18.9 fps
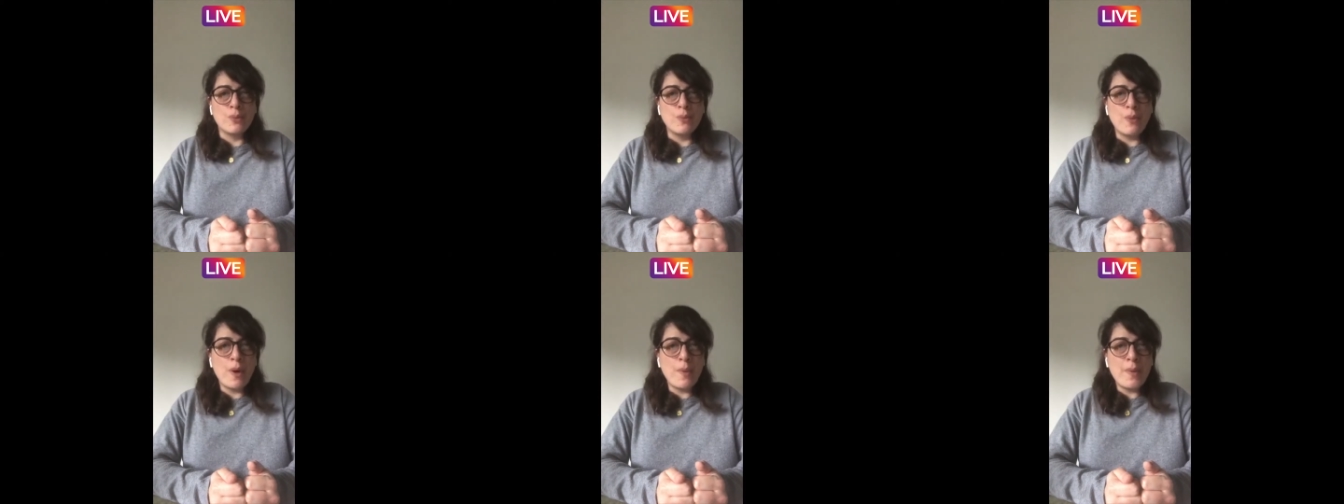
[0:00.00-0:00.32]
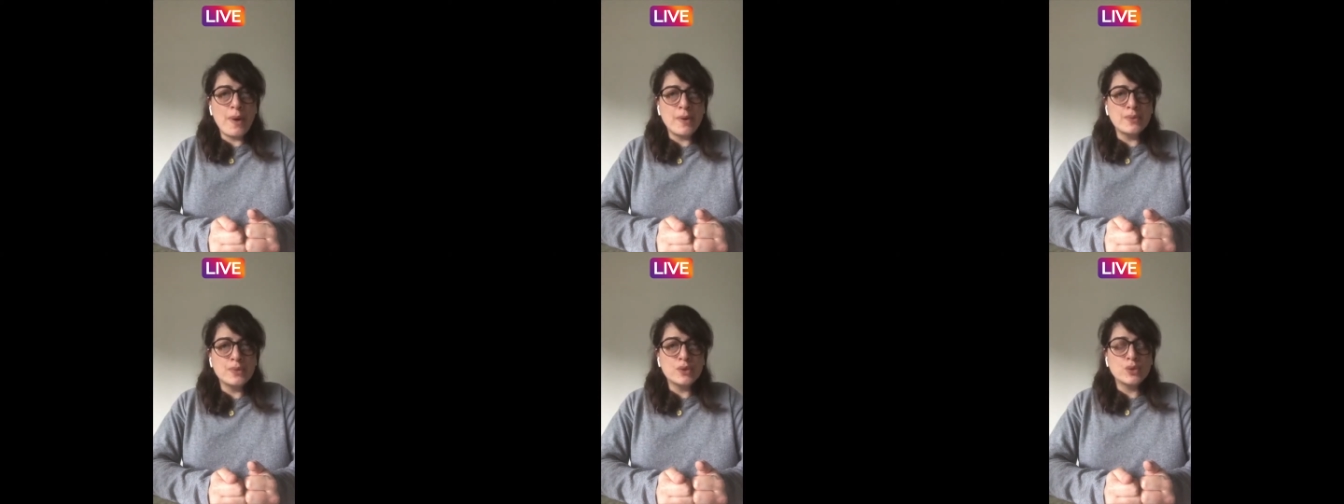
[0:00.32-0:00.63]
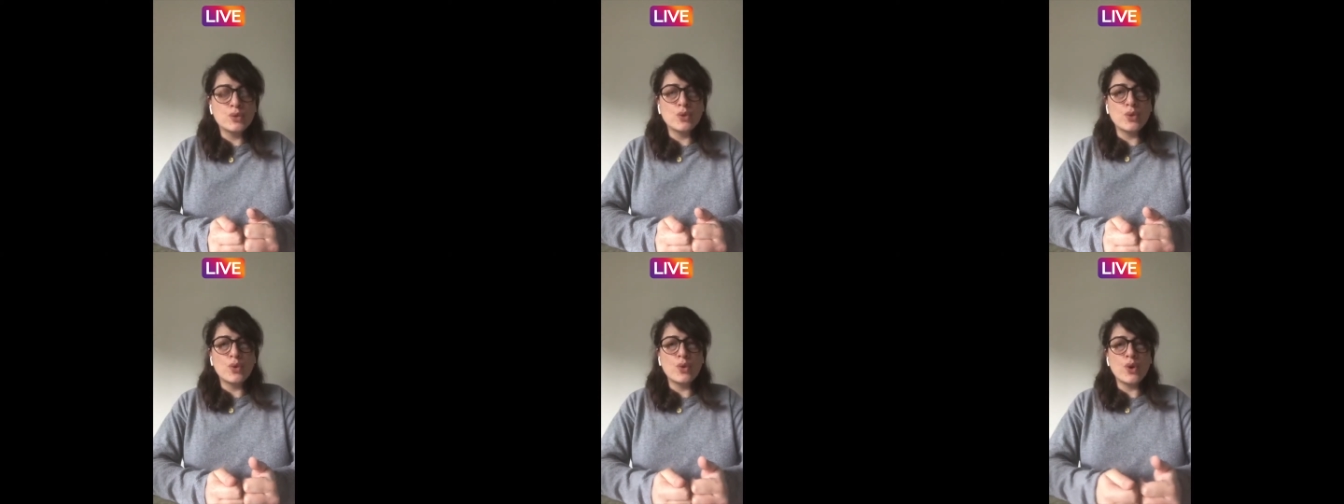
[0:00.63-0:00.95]
pop-up
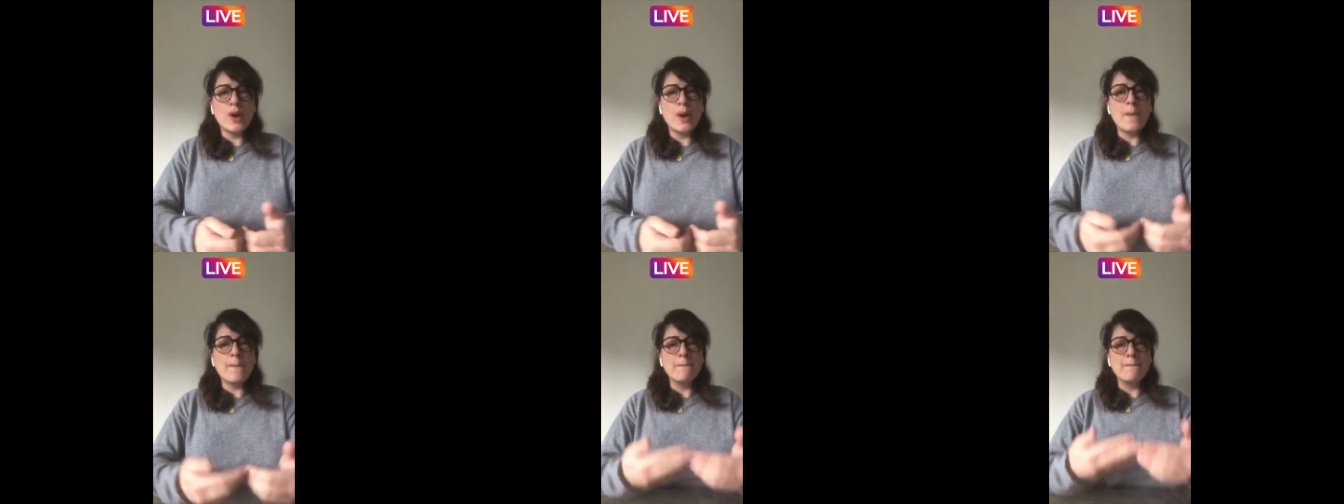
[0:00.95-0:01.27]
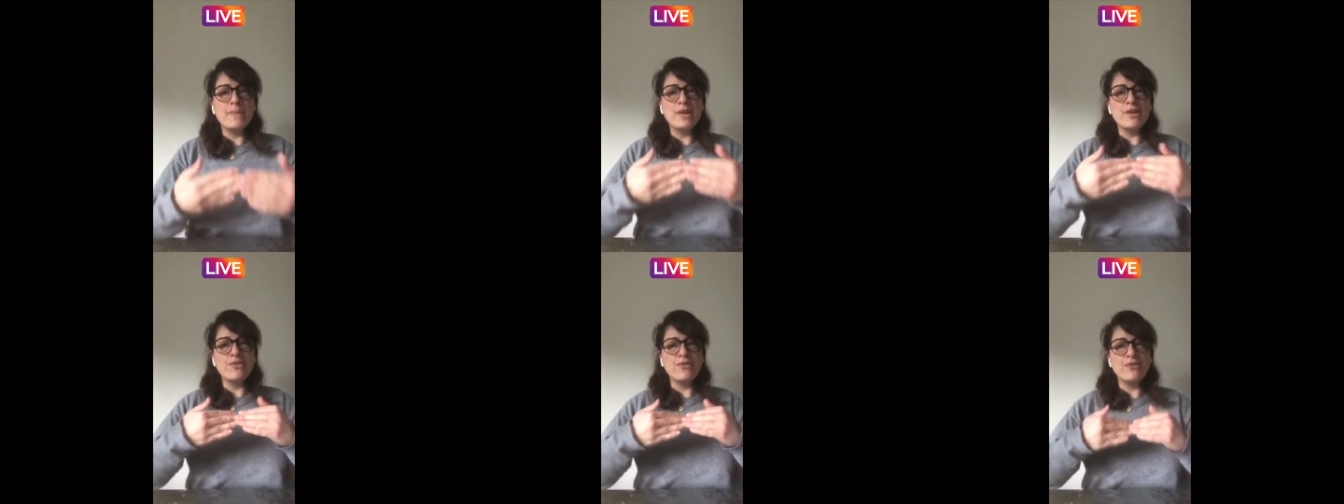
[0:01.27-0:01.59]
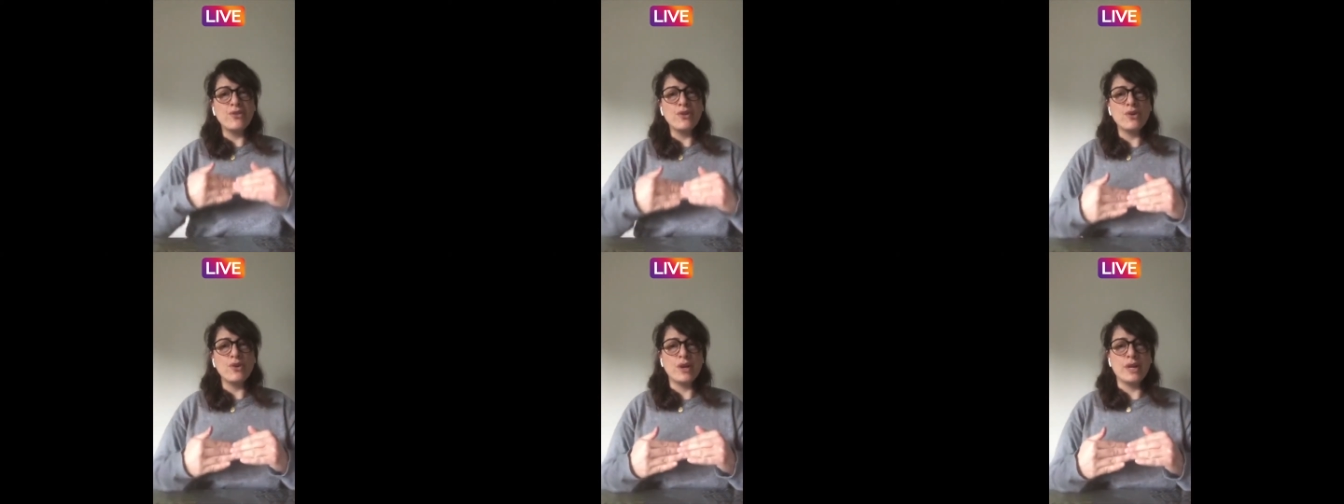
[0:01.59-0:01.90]
store
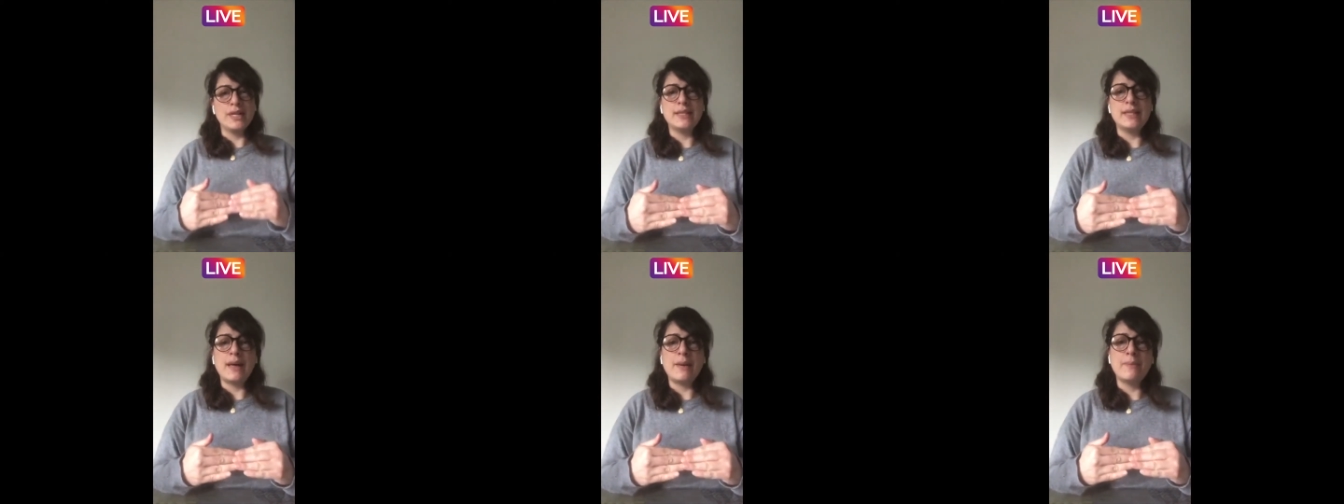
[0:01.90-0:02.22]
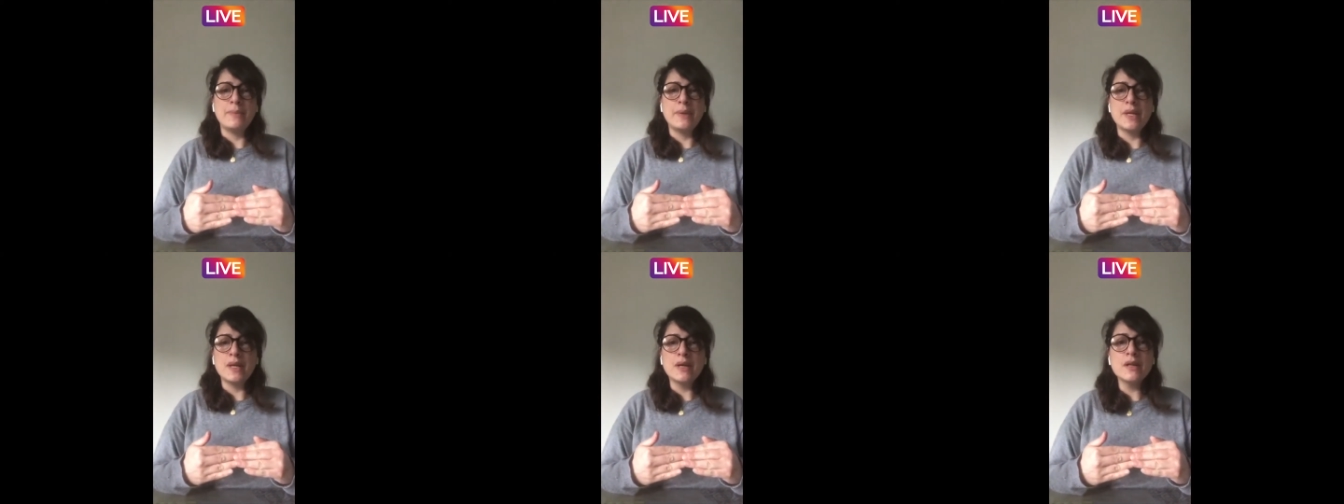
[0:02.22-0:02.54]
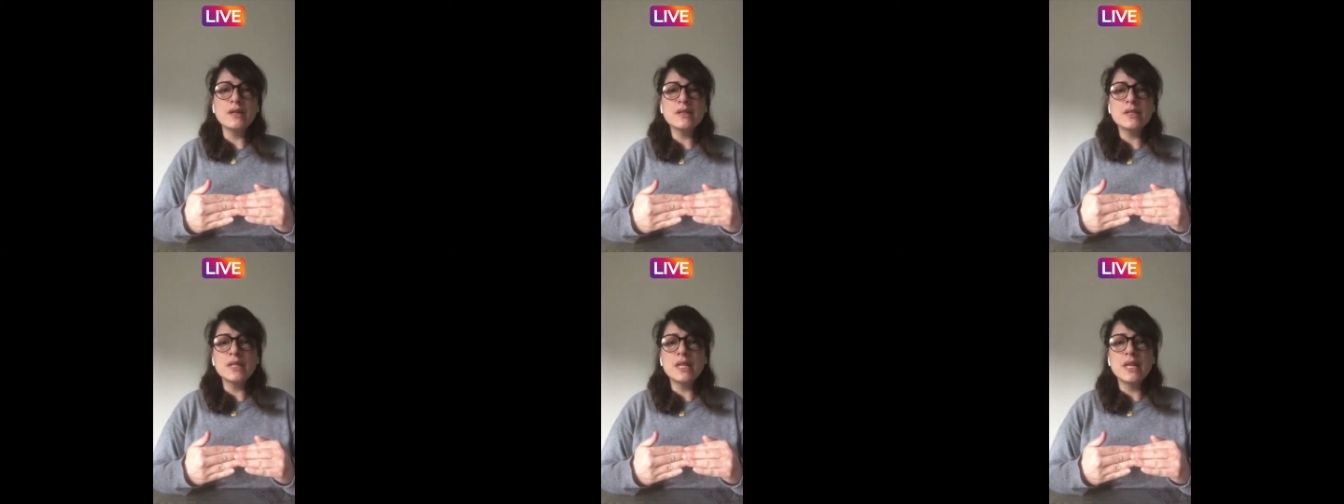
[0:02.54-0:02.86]
before it appears